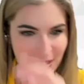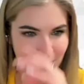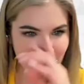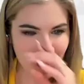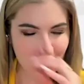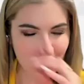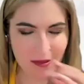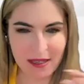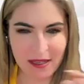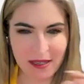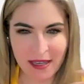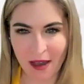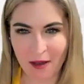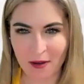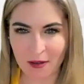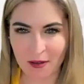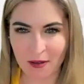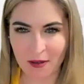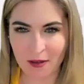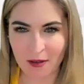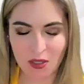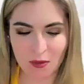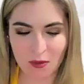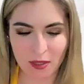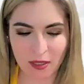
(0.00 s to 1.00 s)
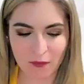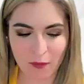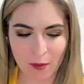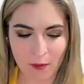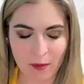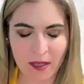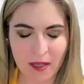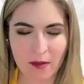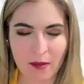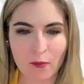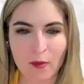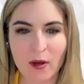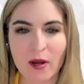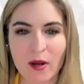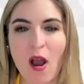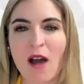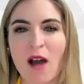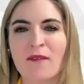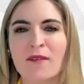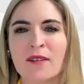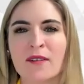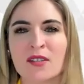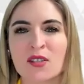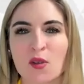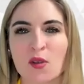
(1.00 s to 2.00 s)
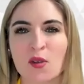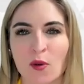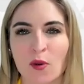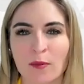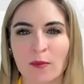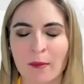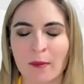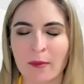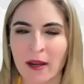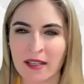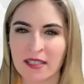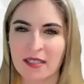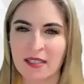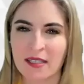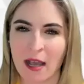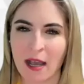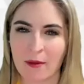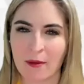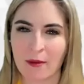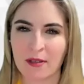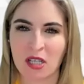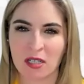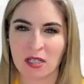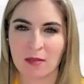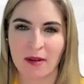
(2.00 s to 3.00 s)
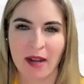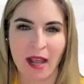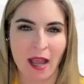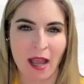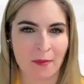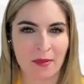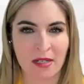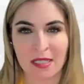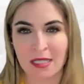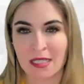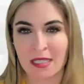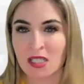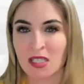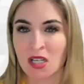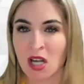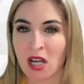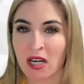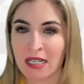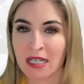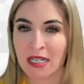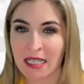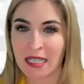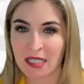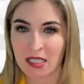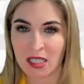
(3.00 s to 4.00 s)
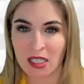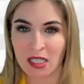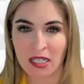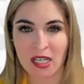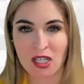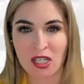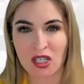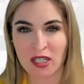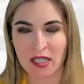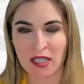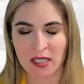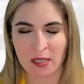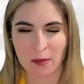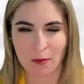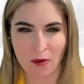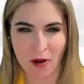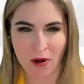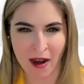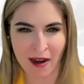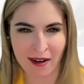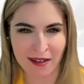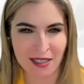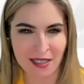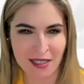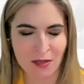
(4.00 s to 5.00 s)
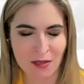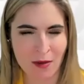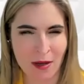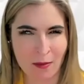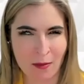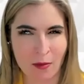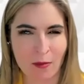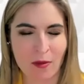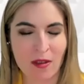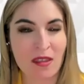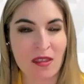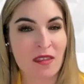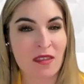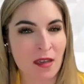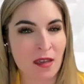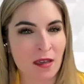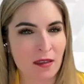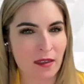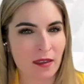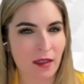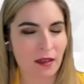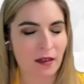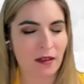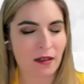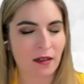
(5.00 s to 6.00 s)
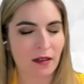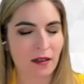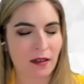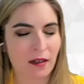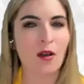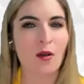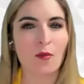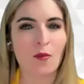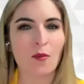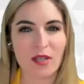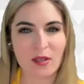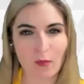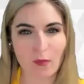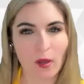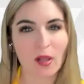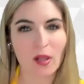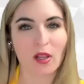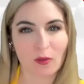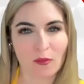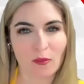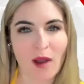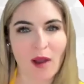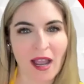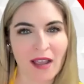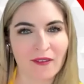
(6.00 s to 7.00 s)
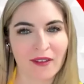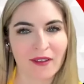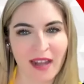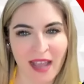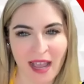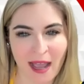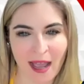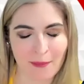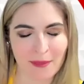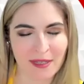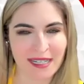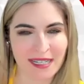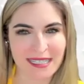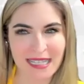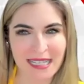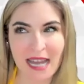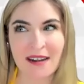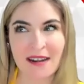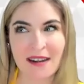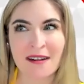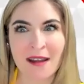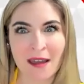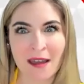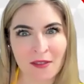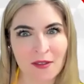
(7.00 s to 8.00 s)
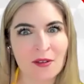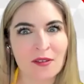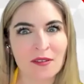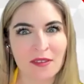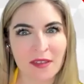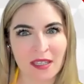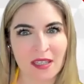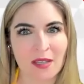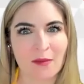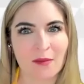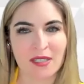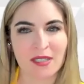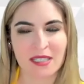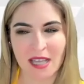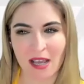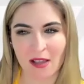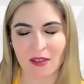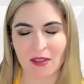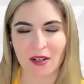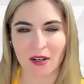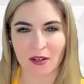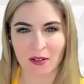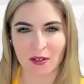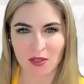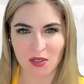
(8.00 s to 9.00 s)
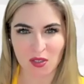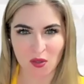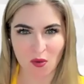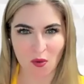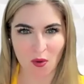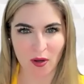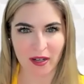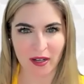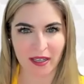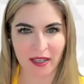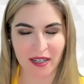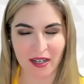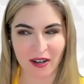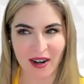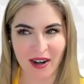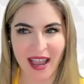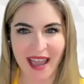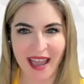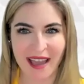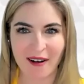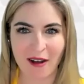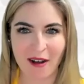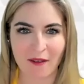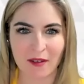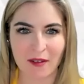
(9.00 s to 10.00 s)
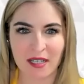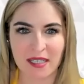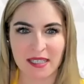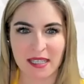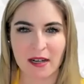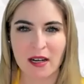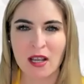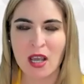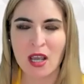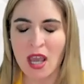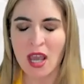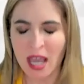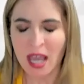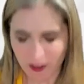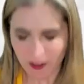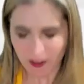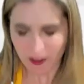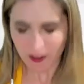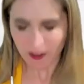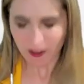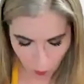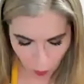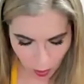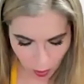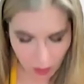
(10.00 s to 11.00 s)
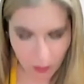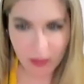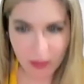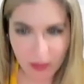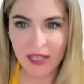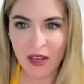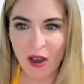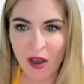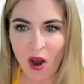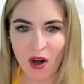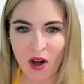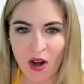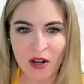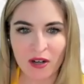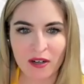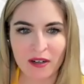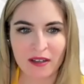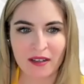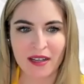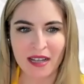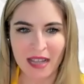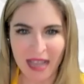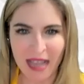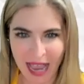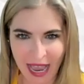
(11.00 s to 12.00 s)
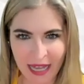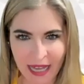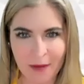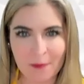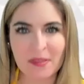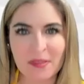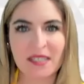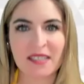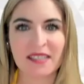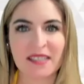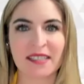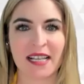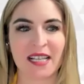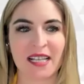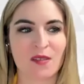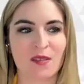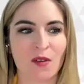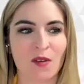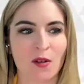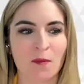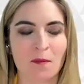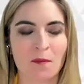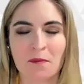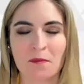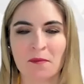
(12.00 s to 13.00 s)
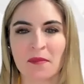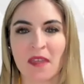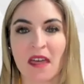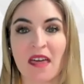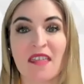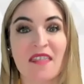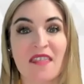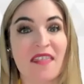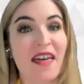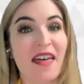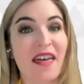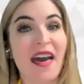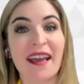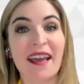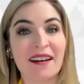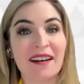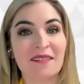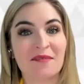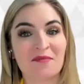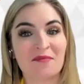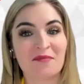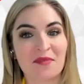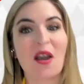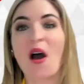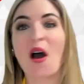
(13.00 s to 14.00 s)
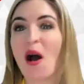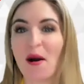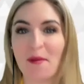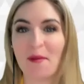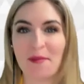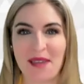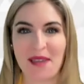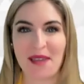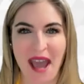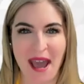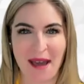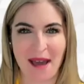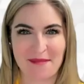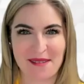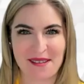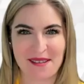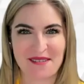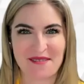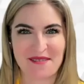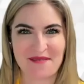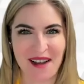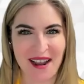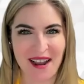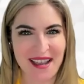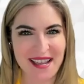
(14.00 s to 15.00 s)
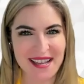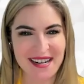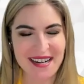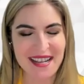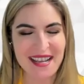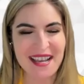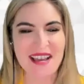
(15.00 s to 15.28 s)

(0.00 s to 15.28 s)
might be counterintuitive when we're often told, remember how I talked about happiness is not a destination, it's a practice, right? But we think that we will arrive at happiness. Another thing that we tell in our story, in our head often, is that if I work really hard and I'm successful, then I'll be happy, right?